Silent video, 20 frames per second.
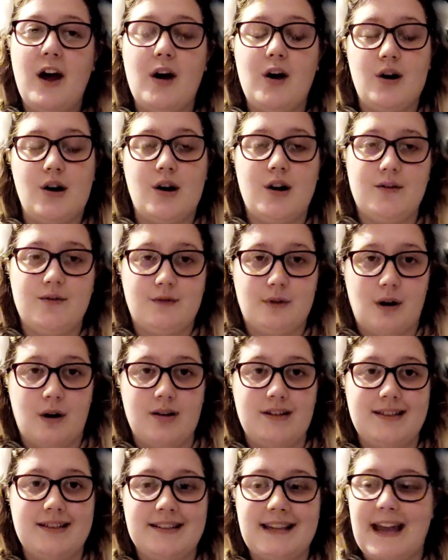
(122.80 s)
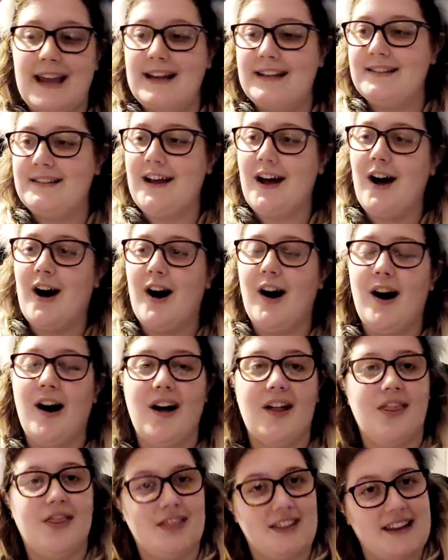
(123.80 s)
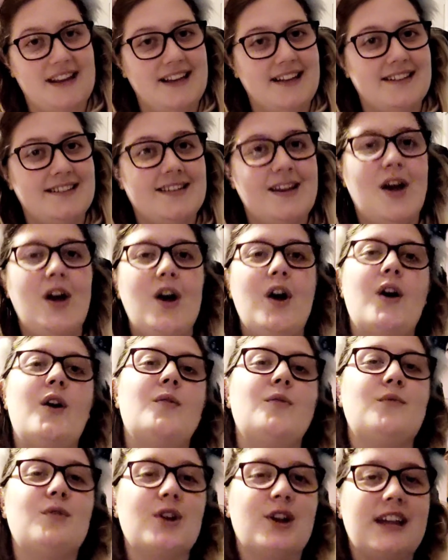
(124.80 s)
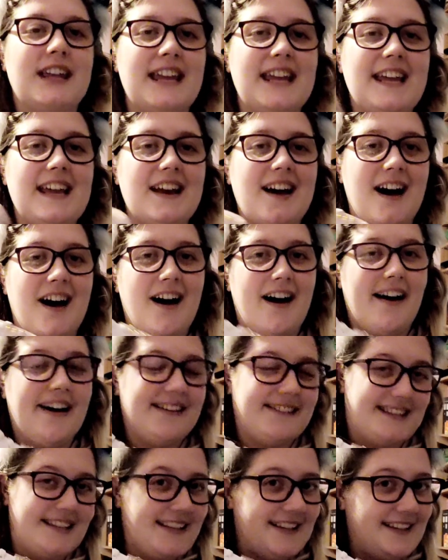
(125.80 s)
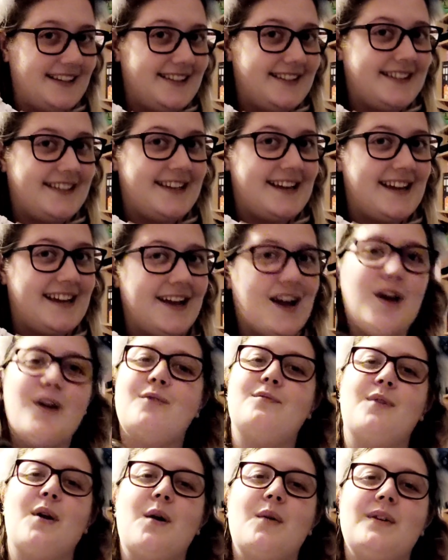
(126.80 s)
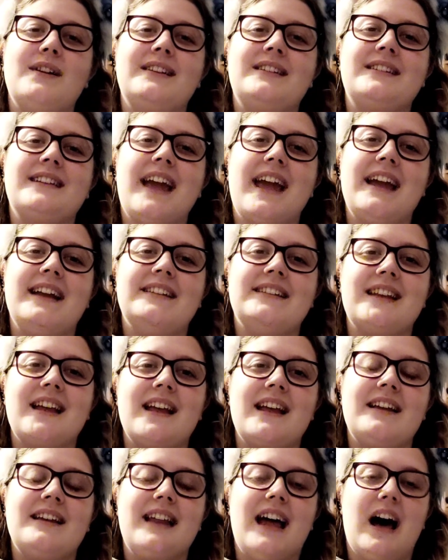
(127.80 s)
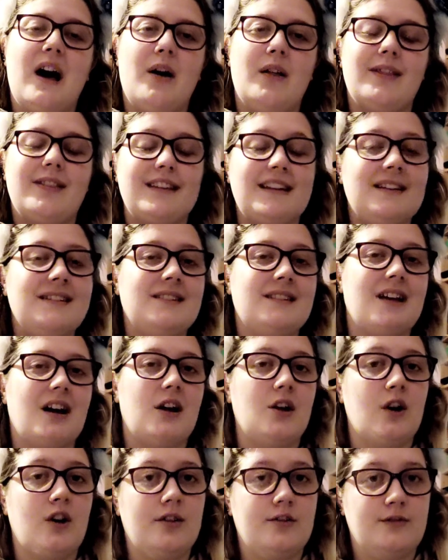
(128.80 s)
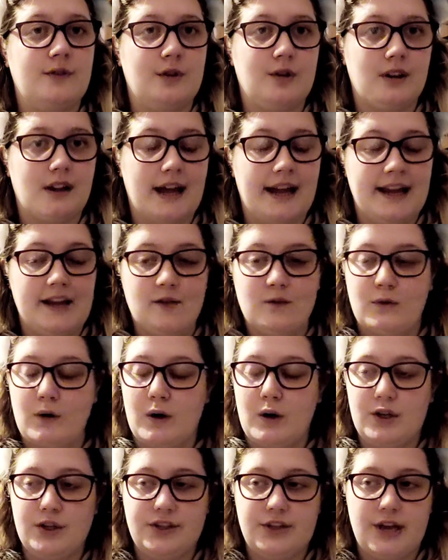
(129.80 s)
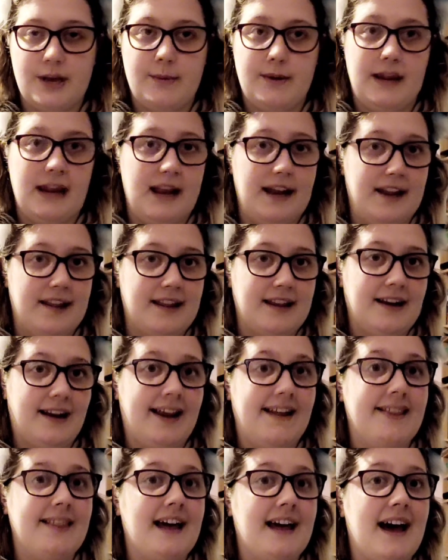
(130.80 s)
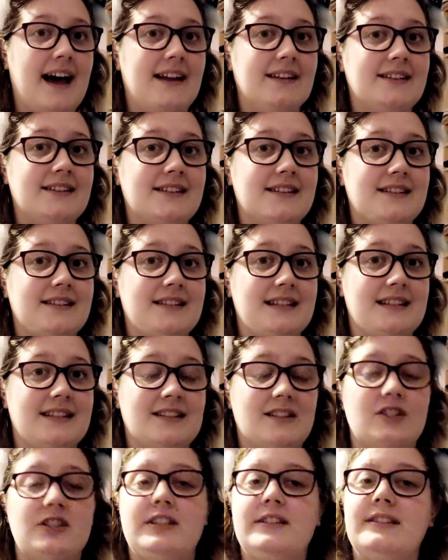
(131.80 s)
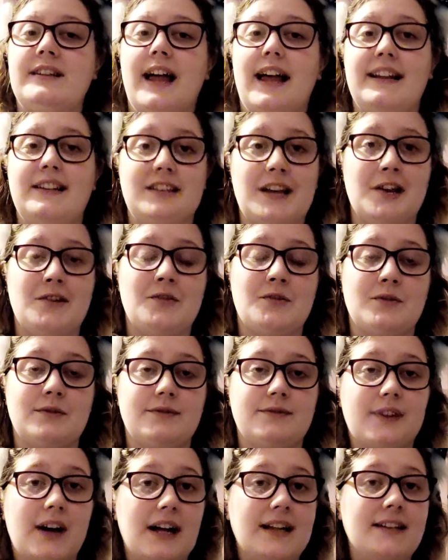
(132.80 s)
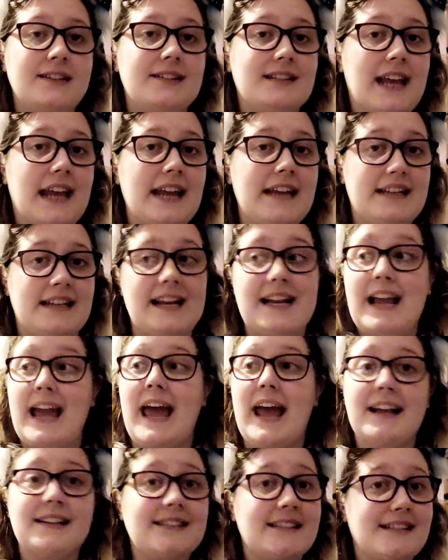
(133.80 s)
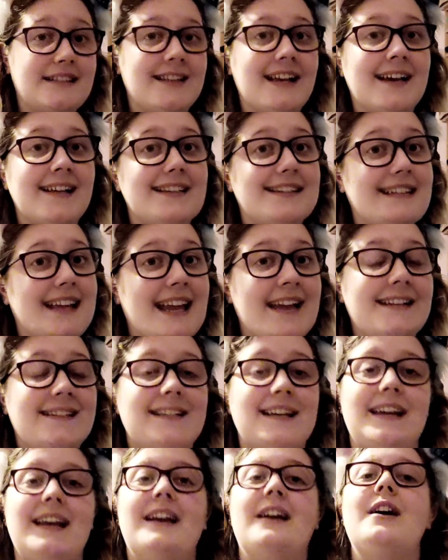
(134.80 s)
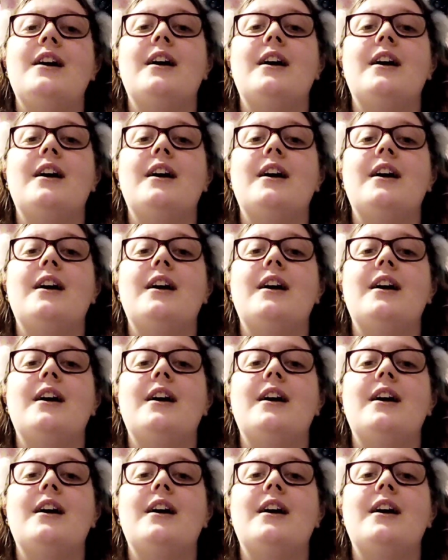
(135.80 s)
of roller skates are these Rookie Artistic roller skates. Now these are not for like roller derby, anything like that. These are just like general fun skating, exercise skating,